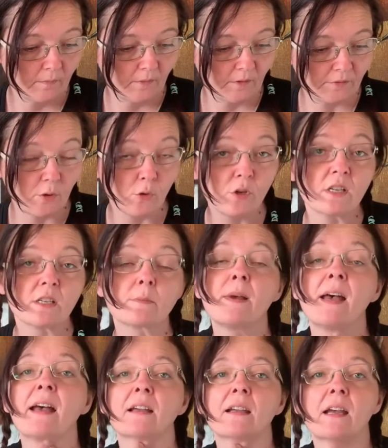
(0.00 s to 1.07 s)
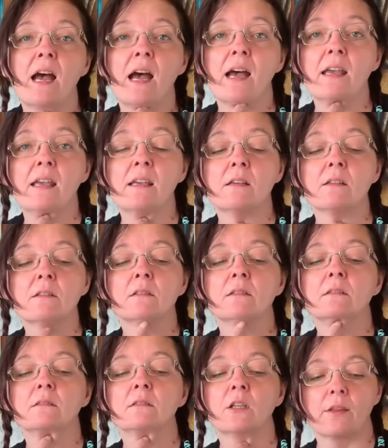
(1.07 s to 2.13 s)
few years back, I
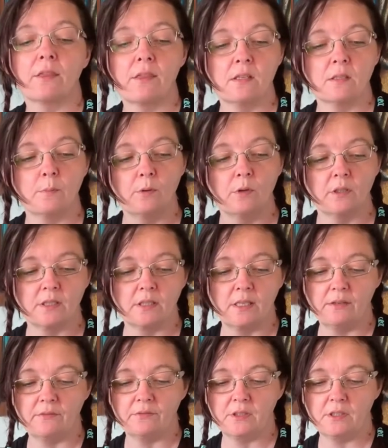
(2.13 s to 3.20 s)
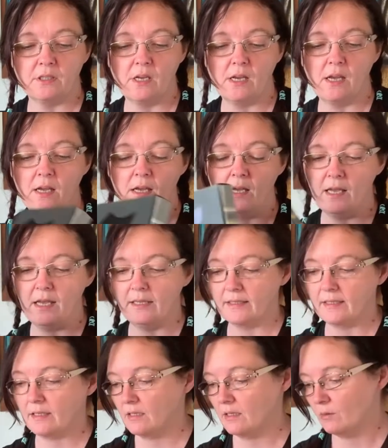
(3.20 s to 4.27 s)
got this book as a gift.
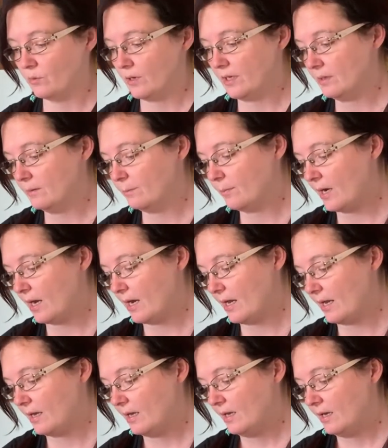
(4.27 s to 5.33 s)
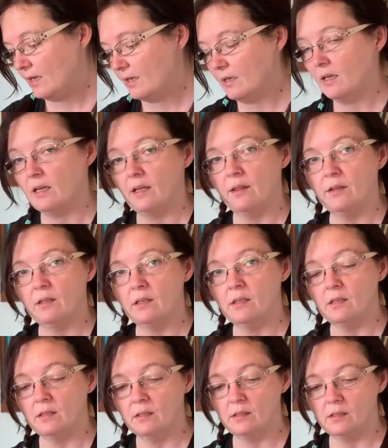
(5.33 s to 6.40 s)
It's written by
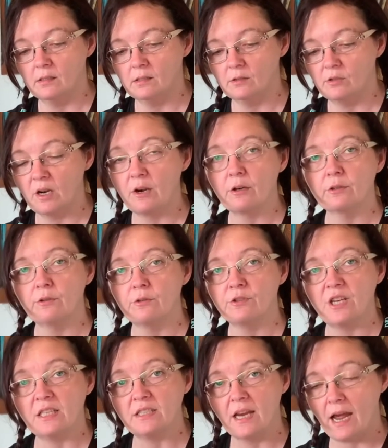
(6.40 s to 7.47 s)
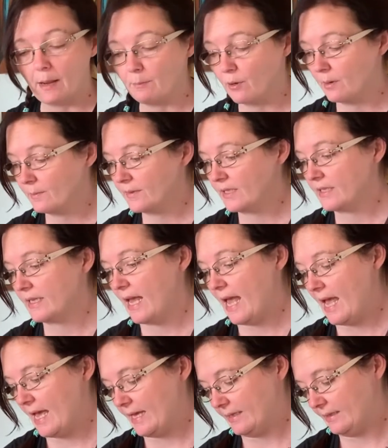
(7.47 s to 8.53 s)
the director J.J. Abrams
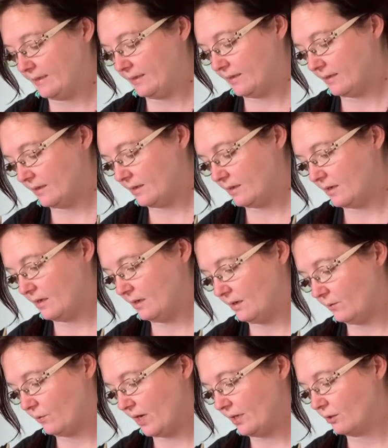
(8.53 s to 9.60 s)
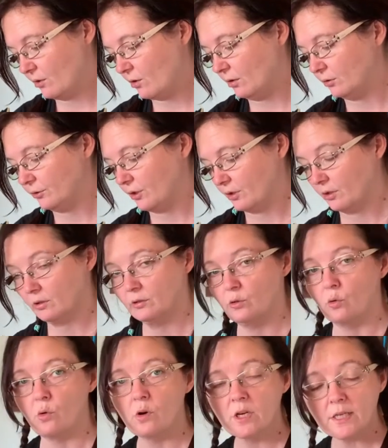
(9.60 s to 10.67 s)
and a writer called Doug
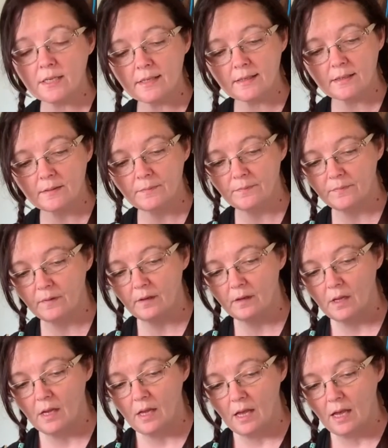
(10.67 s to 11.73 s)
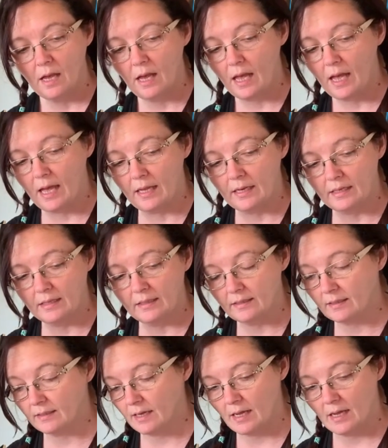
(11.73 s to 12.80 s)
Dorst, and
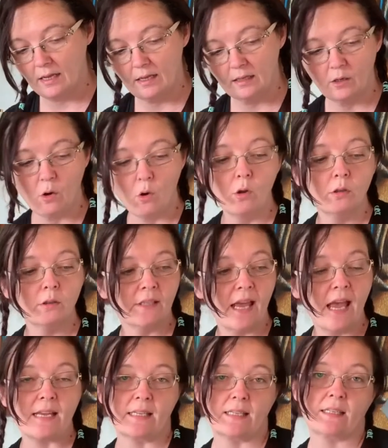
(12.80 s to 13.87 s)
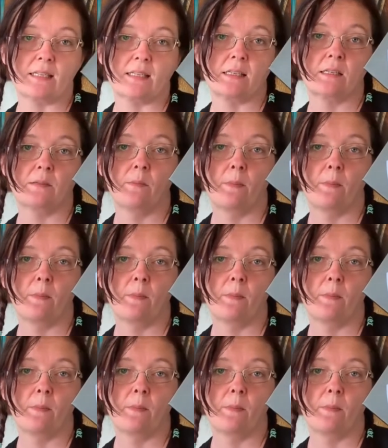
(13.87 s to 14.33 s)
it's called S